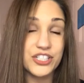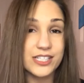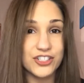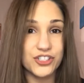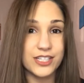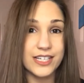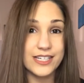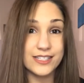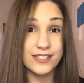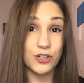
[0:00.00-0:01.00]
essentially
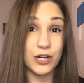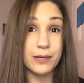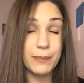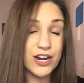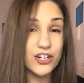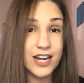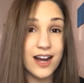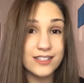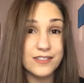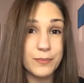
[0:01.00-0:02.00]
is the great
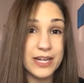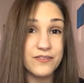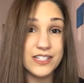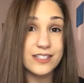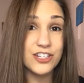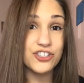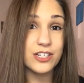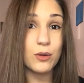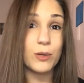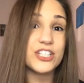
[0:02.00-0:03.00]
paradox of manifestation,
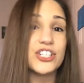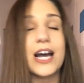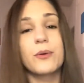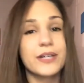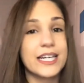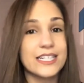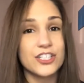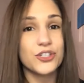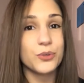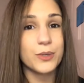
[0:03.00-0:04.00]
which I will get
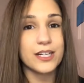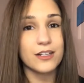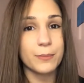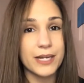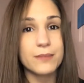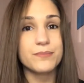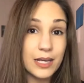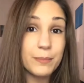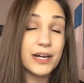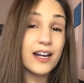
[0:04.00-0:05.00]
into in a little bit.
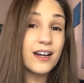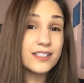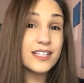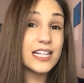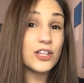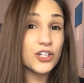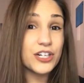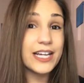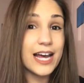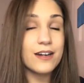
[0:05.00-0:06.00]
But honestly,
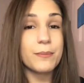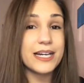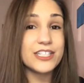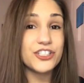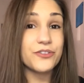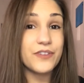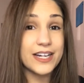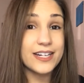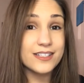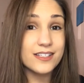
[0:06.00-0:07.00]
learning how to manage your
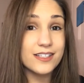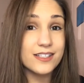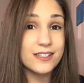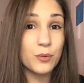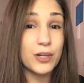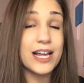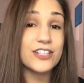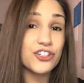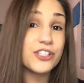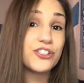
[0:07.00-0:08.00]
finances will
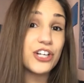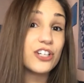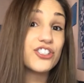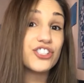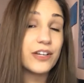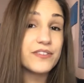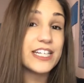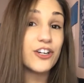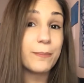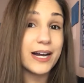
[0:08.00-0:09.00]
actually start shifting
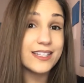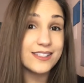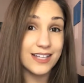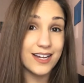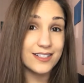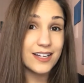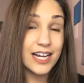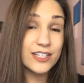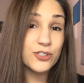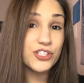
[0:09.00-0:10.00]
your mindset,
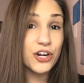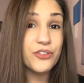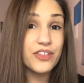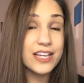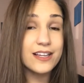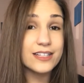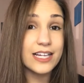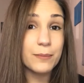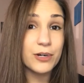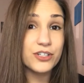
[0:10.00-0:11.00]
and you'll start thinking like
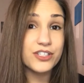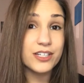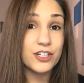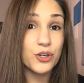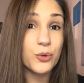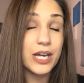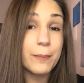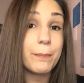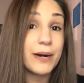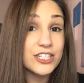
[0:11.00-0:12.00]
a person who
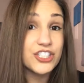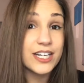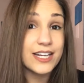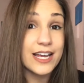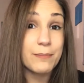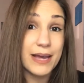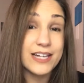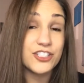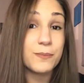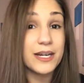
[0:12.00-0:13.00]
can budget and
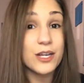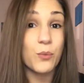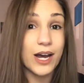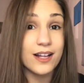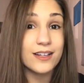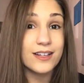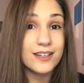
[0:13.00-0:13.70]
manage money well.